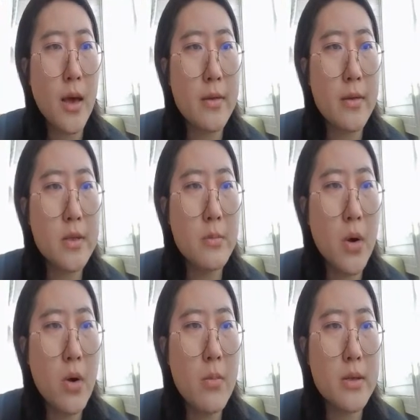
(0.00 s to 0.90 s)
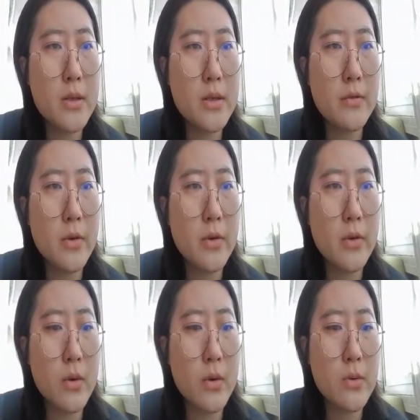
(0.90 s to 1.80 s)
At this moment, if you're
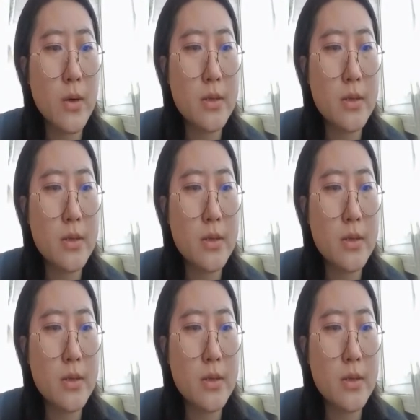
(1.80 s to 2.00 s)
going to